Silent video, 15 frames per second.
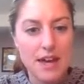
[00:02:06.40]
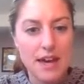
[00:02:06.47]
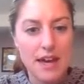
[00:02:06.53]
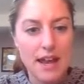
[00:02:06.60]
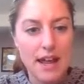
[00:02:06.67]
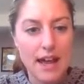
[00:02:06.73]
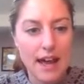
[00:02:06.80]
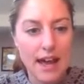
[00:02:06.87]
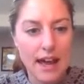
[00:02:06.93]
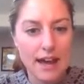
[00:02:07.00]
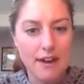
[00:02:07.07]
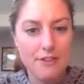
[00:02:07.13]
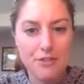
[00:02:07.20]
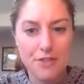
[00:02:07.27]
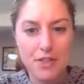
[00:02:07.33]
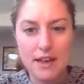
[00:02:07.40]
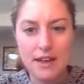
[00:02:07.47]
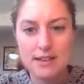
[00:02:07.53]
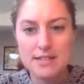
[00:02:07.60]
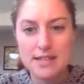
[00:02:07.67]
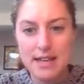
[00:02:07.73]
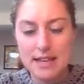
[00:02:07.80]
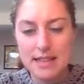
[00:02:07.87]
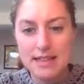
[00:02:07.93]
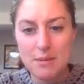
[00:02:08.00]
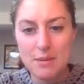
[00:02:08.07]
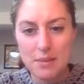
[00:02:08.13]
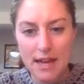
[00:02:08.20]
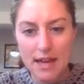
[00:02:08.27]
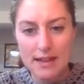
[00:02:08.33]
that have things in
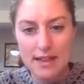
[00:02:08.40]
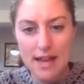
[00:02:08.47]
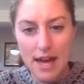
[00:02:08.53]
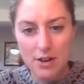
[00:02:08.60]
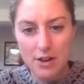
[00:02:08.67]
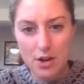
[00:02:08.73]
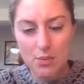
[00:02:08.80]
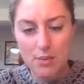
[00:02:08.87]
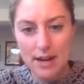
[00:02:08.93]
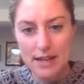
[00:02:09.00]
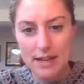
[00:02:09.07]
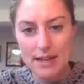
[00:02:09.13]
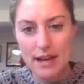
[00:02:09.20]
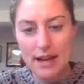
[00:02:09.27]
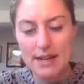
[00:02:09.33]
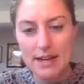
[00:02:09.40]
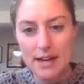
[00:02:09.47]
them like that already.